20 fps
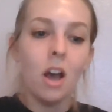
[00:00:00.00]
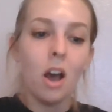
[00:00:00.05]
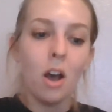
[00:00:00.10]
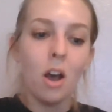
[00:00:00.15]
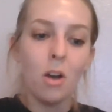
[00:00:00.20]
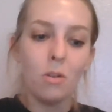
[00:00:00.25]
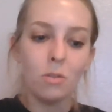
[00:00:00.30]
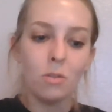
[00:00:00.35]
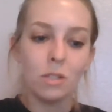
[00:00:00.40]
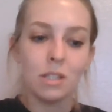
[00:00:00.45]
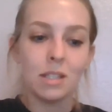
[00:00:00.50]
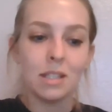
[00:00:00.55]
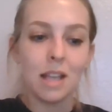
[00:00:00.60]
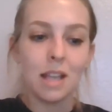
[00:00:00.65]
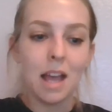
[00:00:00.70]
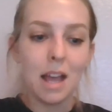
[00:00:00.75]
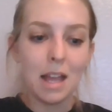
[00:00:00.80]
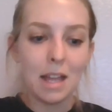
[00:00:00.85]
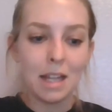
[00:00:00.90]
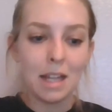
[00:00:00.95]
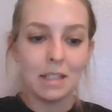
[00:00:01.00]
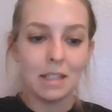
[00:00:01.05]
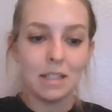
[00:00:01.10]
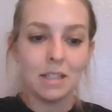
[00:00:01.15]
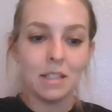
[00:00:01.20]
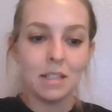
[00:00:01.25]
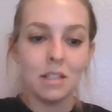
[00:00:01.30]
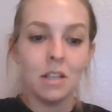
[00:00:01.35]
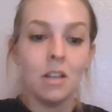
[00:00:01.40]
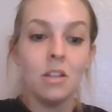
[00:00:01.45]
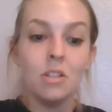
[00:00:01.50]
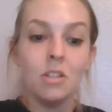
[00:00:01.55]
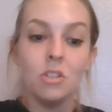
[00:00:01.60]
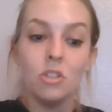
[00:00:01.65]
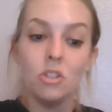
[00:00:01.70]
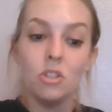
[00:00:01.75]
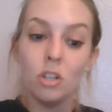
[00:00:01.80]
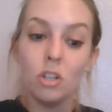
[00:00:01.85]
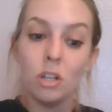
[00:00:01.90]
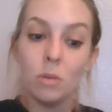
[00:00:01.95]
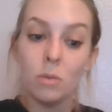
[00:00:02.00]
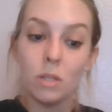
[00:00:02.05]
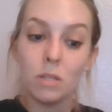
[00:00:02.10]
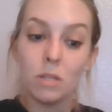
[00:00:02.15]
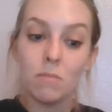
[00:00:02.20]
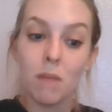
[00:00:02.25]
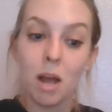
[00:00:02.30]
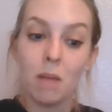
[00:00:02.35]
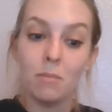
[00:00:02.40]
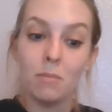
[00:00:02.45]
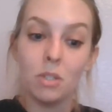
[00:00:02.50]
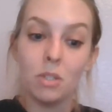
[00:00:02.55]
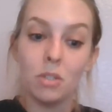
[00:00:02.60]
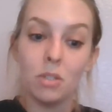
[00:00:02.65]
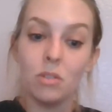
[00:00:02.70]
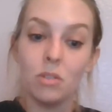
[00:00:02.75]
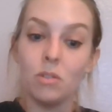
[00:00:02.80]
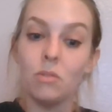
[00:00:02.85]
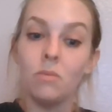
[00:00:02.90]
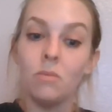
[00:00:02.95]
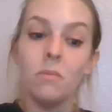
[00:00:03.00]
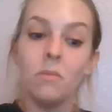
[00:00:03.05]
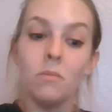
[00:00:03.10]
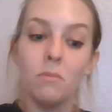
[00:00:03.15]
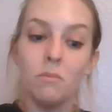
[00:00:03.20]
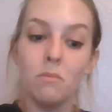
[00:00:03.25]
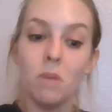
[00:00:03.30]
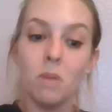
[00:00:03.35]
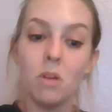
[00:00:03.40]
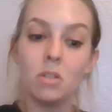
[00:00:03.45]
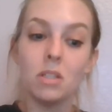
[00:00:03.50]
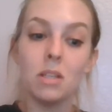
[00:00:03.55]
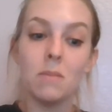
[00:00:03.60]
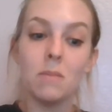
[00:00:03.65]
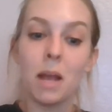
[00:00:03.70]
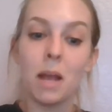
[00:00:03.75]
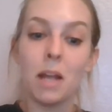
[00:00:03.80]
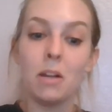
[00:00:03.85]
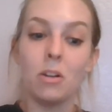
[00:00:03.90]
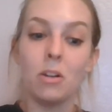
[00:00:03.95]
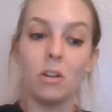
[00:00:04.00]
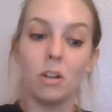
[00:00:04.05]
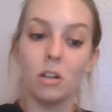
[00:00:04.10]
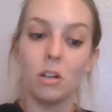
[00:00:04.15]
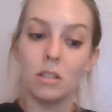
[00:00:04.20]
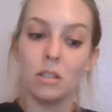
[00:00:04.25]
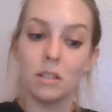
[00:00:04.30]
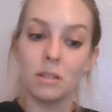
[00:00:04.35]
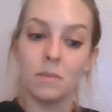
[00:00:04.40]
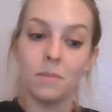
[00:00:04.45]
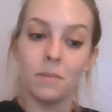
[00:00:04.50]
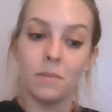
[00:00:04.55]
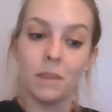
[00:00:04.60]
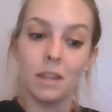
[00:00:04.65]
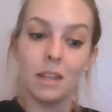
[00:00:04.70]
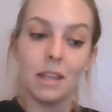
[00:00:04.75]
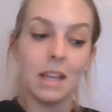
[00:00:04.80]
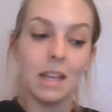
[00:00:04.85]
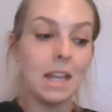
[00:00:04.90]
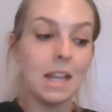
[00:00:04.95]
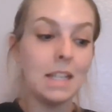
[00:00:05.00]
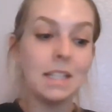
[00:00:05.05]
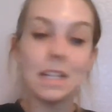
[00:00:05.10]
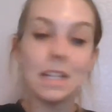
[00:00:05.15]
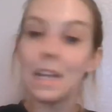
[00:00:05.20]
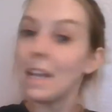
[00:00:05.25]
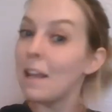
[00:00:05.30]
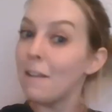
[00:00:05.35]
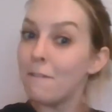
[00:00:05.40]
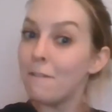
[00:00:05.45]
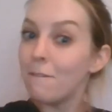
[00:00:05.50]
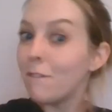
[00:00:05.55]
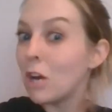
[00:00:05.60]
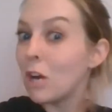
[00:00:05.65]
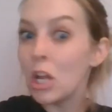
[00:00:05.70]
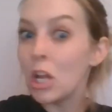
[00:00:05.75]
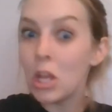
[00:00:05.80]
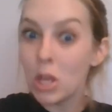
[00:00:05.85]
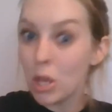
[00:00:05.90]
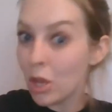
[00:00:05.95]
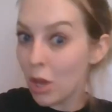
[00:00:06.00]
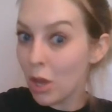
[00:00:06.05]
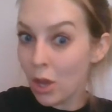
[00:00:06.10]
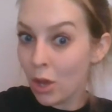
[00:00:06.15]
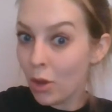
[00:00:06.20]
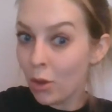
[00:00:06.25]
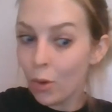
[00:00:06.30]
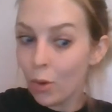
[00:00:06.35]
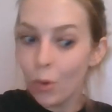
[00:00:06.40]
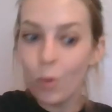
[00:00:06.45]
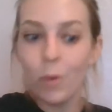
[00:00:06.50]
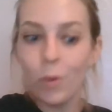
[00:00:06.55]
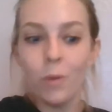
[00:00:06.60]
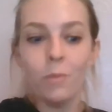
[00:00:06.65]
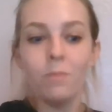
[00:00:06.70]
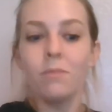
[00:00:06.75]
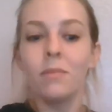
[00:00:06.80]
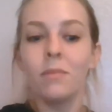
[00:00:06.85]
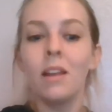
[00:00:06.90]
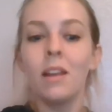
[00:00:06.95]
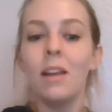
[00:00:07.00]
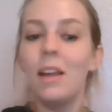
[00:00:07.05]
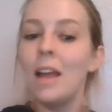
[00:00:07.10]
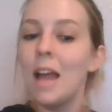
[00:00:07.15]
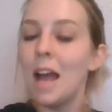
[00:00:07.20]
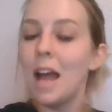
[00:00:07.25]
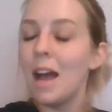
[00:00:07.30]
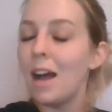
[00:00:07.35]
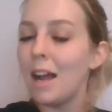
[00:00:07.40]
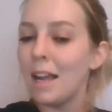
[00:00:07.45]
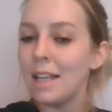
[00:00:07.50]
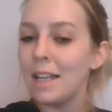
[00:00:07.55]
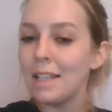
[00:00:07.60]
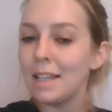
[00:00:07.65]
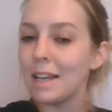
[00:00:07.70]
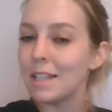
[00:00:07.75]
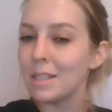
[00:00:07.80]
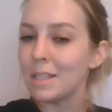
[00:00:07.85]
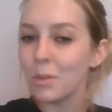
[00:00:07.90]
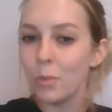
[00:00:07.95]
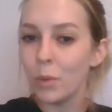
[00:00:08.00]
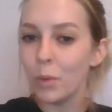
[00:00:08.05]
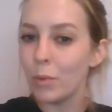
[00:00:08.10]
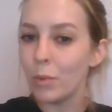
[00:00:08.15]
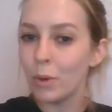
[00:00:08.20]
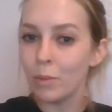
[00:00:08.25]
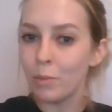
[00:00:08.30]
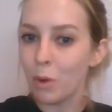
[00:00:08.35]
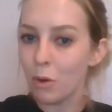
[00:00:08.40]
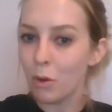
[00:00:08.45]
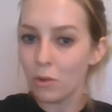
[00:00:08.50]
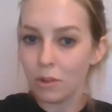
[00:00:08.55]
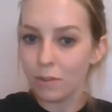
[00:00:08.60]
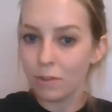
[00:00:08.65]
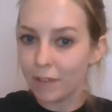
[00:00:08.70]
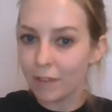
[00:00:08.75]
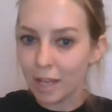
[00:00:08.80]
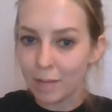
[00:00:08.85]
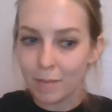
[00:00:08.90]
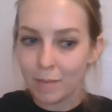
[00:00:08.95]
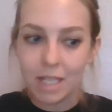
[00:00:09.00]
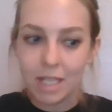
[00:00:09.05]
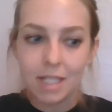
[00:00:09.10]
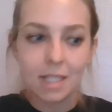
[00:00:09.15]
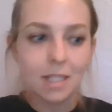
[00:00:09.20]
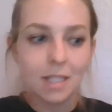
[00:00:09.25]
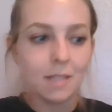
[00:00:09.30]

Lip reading: Oh, Suds. Judy was mobbed too, mostly by girls. He did it for you? I guess we were both famous.